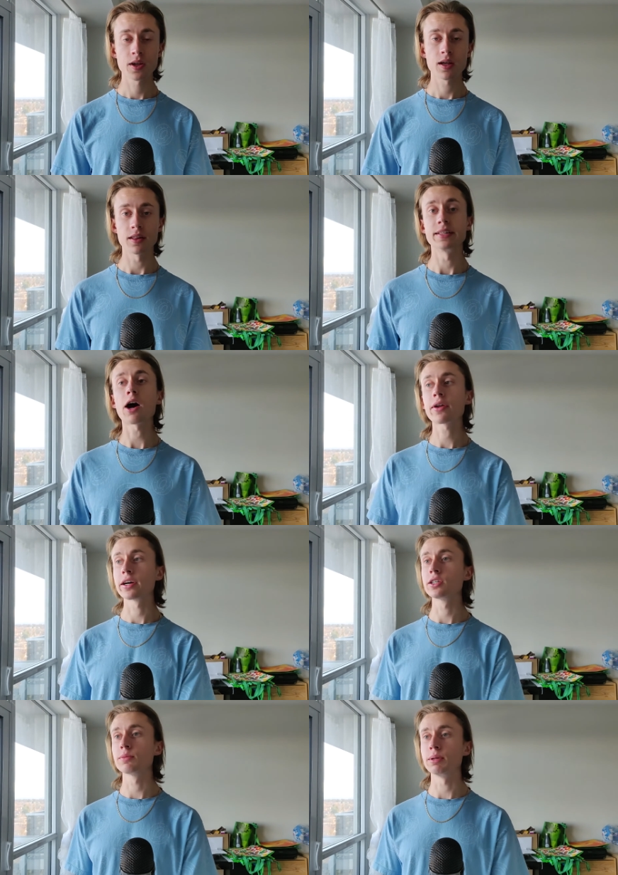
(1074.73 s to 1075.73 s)
The
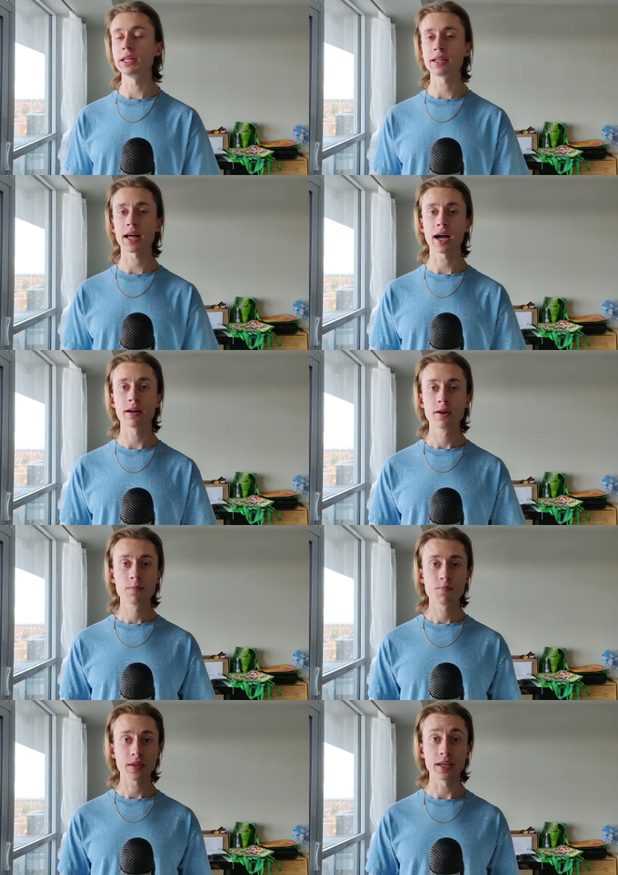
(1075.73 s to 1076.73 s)
downhill being that
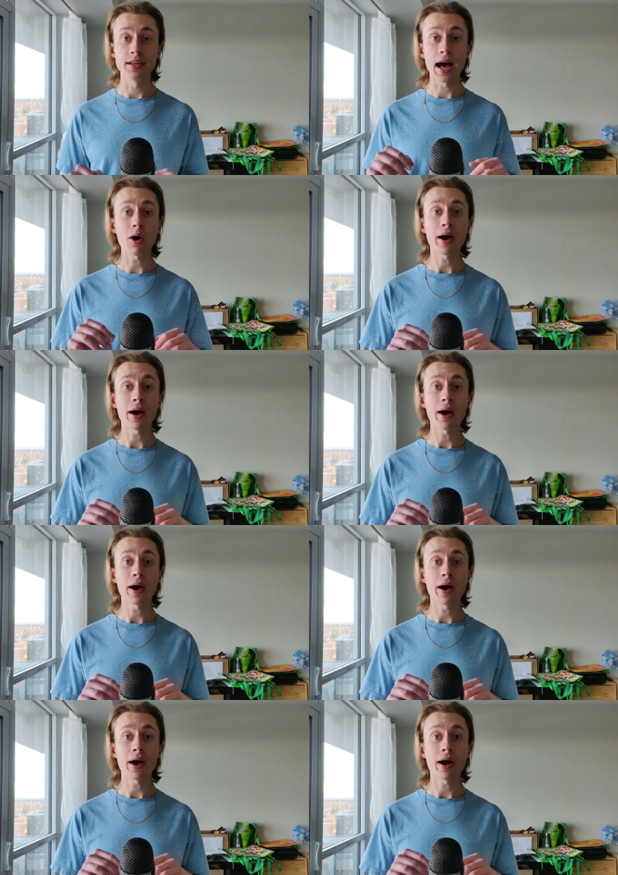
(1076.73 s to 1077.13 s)
he now